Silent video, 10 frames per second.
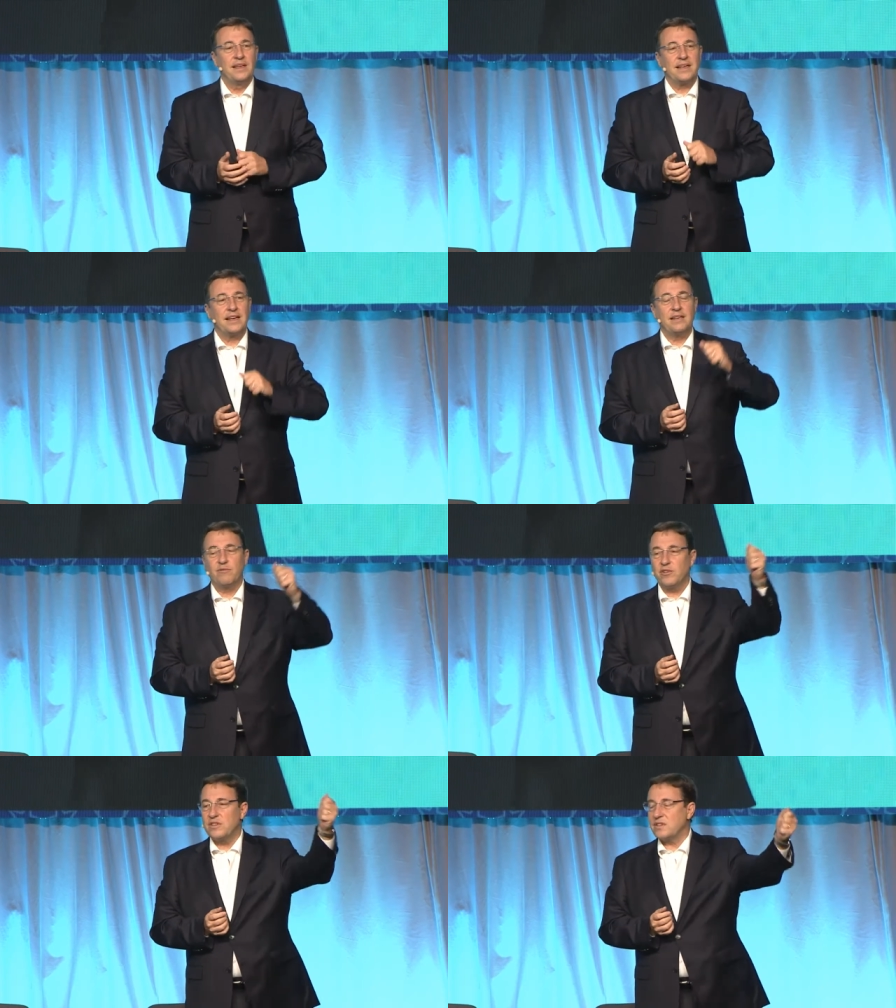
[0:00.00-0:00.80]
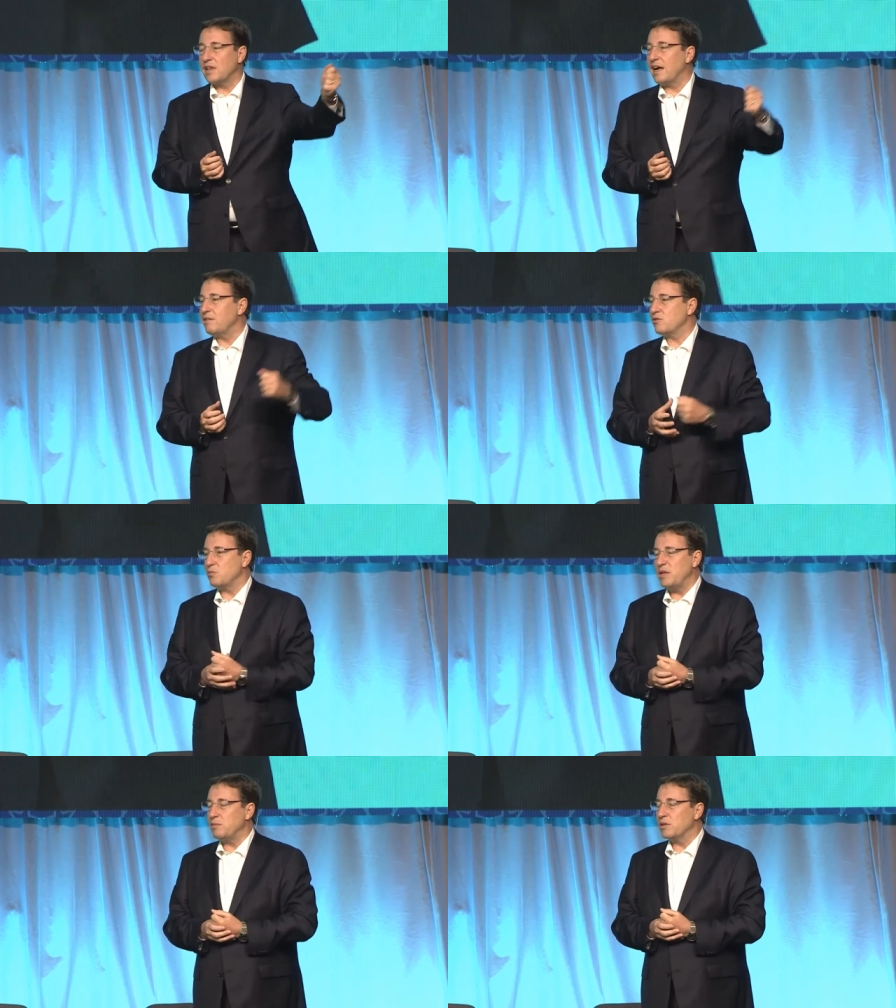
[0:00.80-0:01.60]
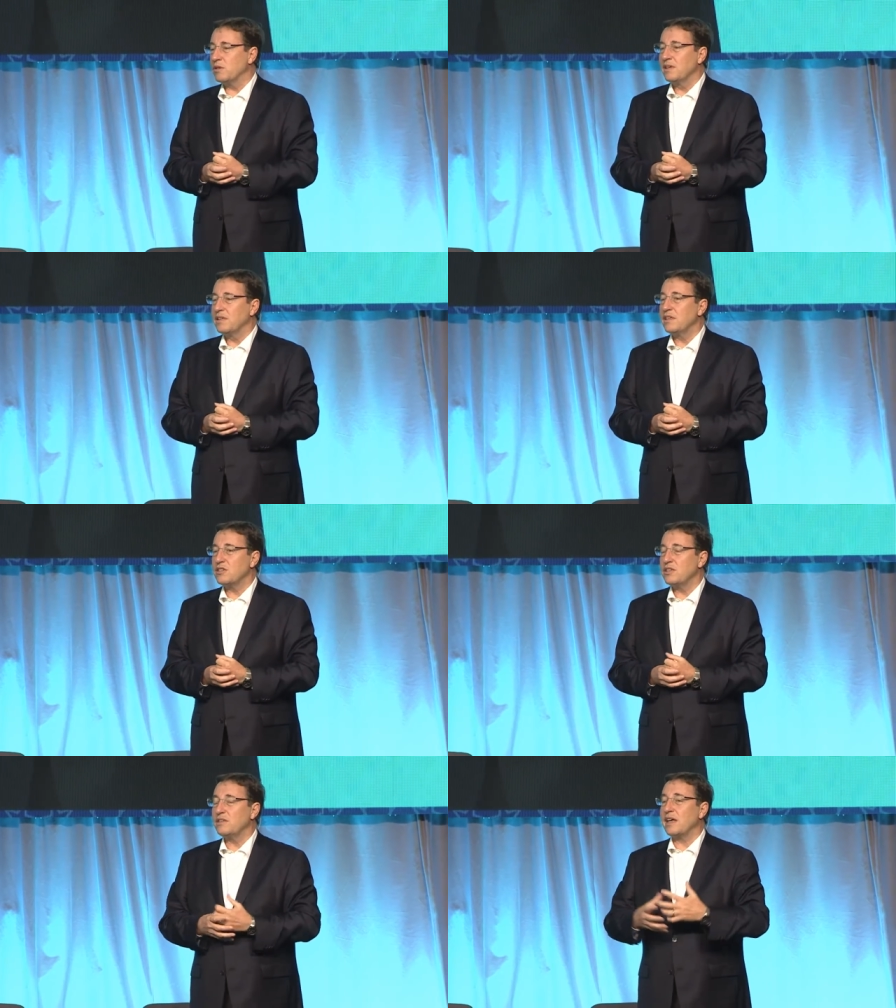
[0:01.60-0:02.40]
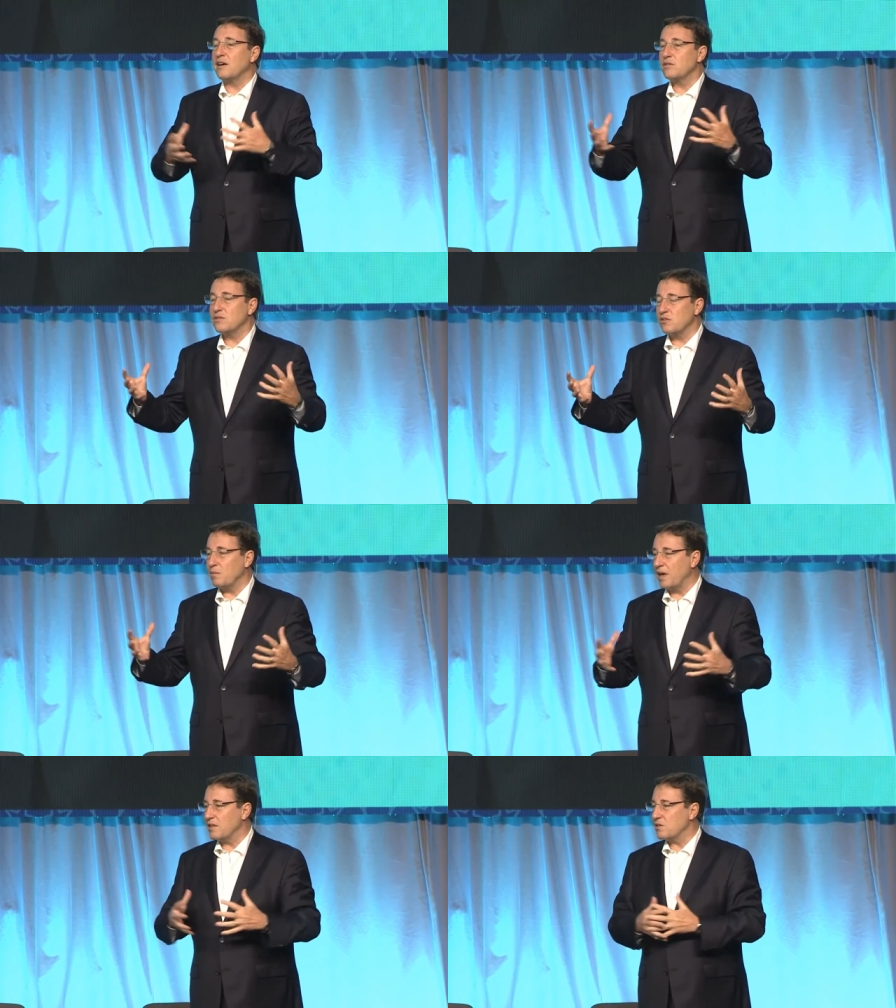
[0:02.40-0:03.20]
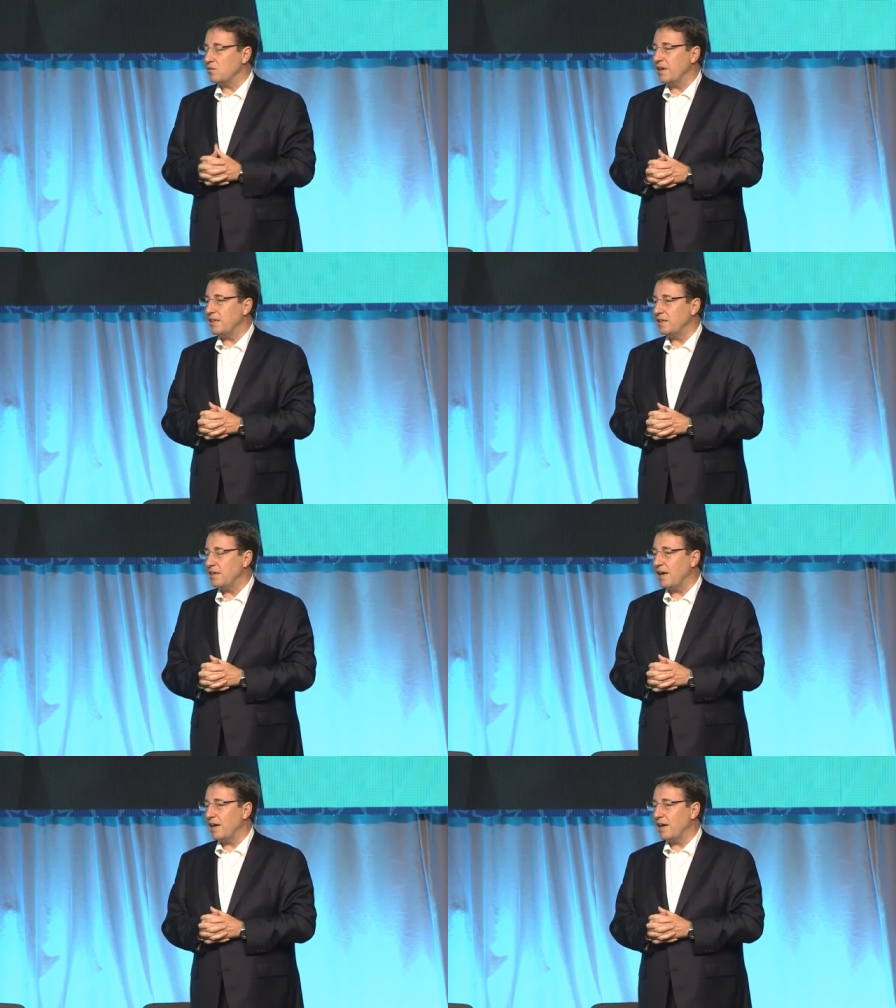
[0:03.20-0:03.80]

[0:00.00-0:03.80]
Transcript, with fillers: can influence the lives of people literally thousands of miles away,